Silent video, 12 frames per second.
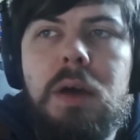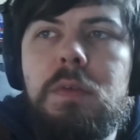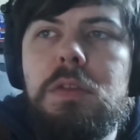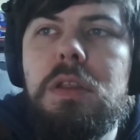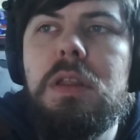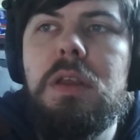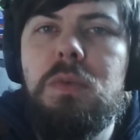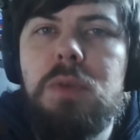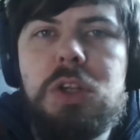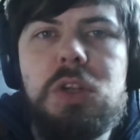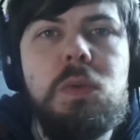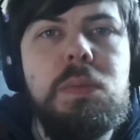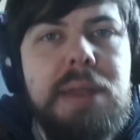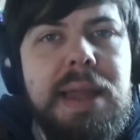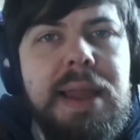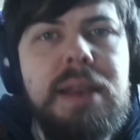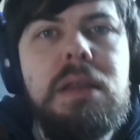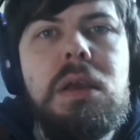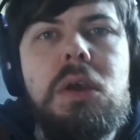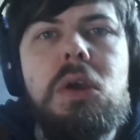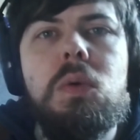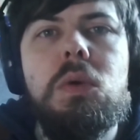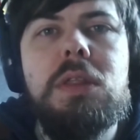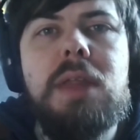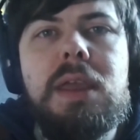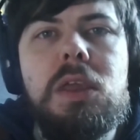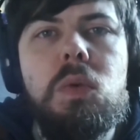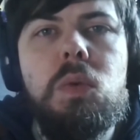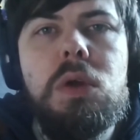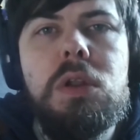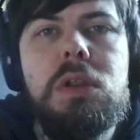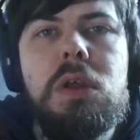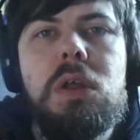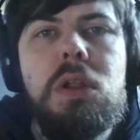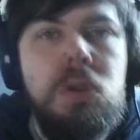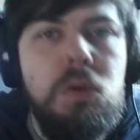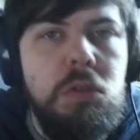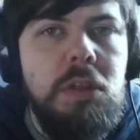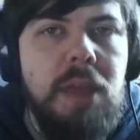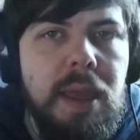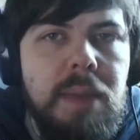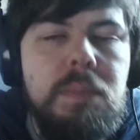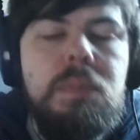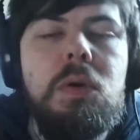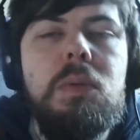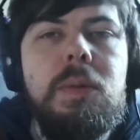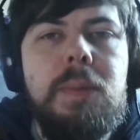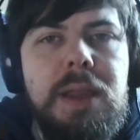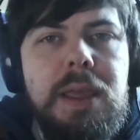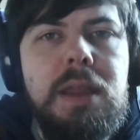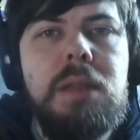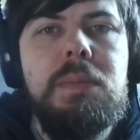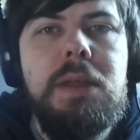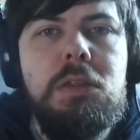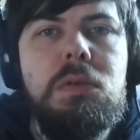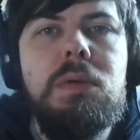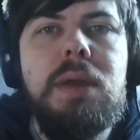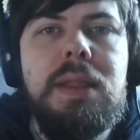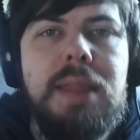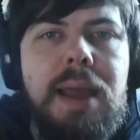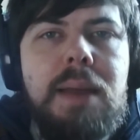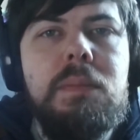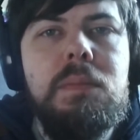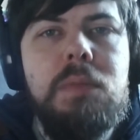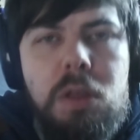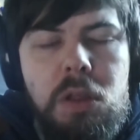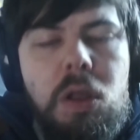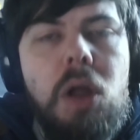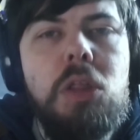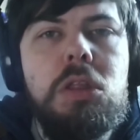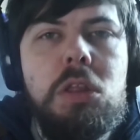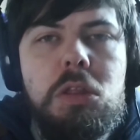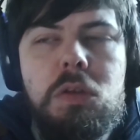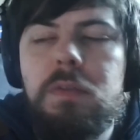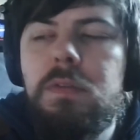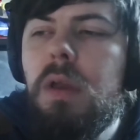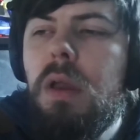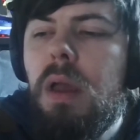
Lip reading: Obviously, the original plan was that you would lose the game, put more money in, and play through. And that constant sort of